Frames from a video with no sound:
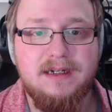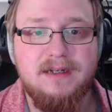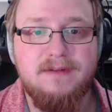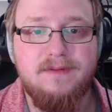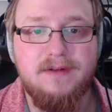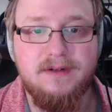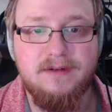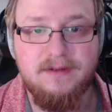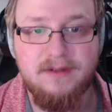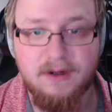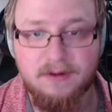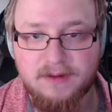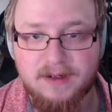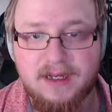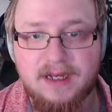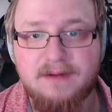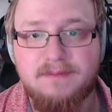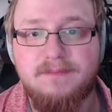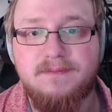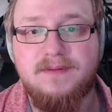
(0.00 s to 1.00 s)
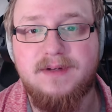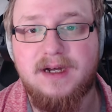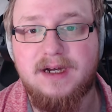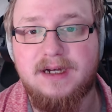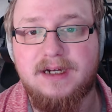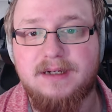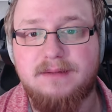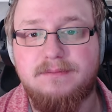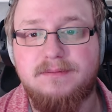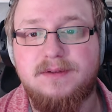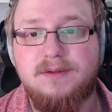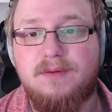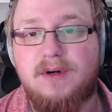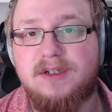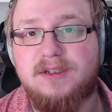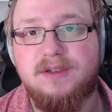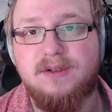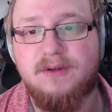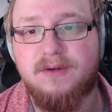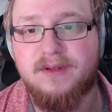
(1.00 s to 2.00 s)
If you don't have time to watch the
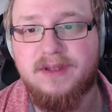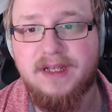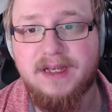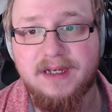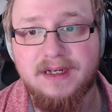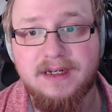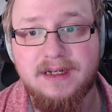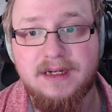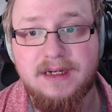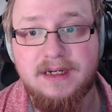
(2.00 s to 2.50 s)
whole thing,